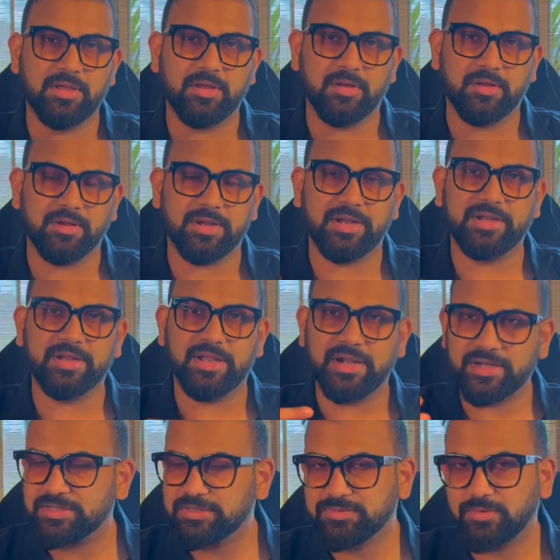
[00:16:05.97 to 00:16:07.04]
Alright, that
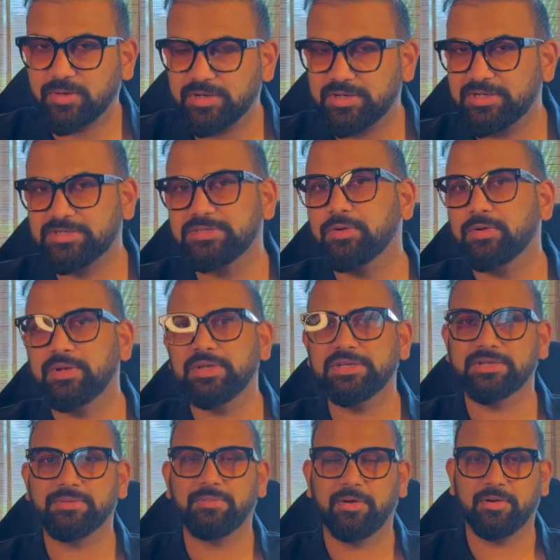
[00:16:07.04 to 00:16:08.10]
is what this story is
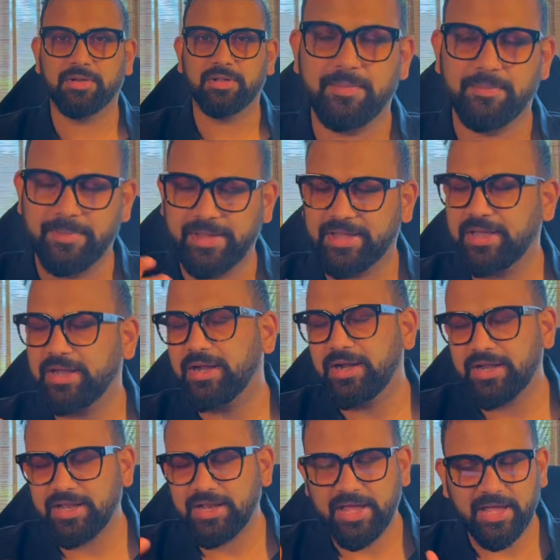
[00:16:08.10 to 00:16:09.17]
about. Making it
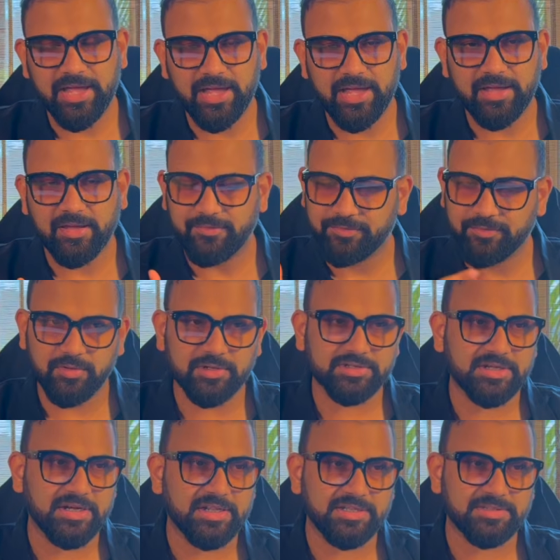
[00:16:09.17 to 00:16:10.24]
in AI, of course,
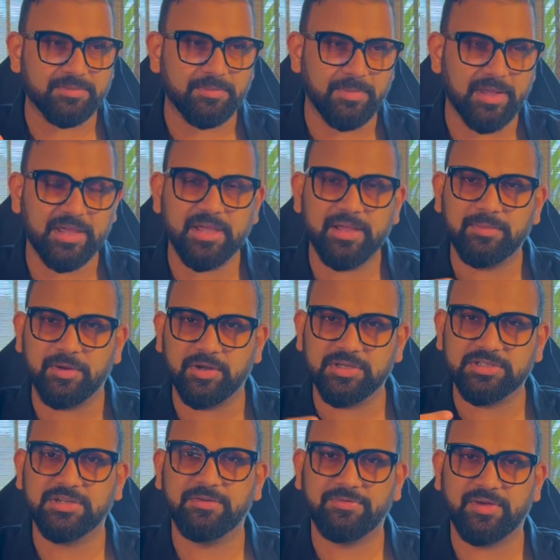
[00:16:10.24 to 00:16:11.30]
it is making
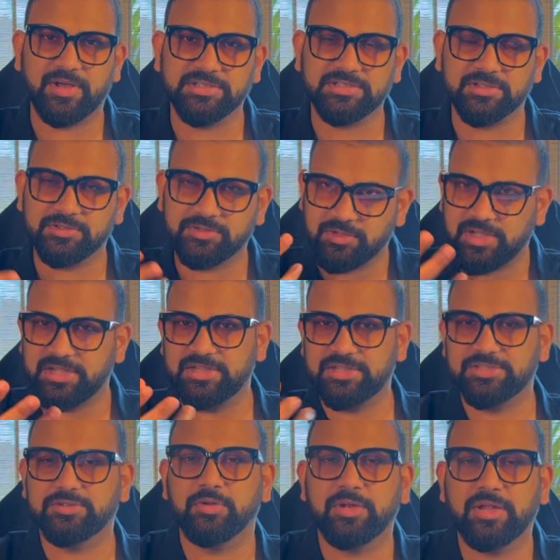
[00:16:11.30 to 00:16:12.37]
production faster so that this
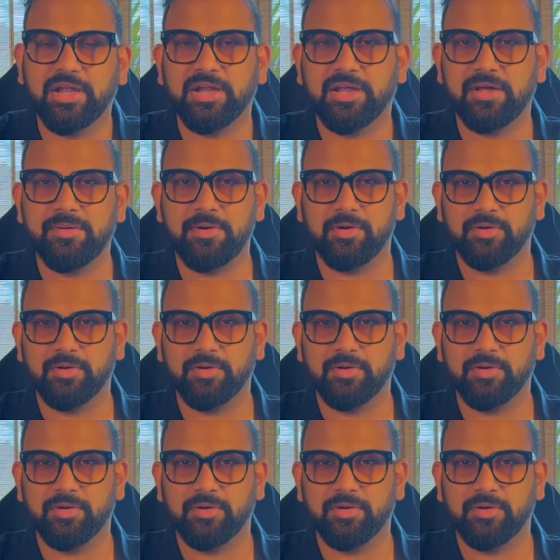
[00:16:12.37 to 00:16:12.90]
story can come out.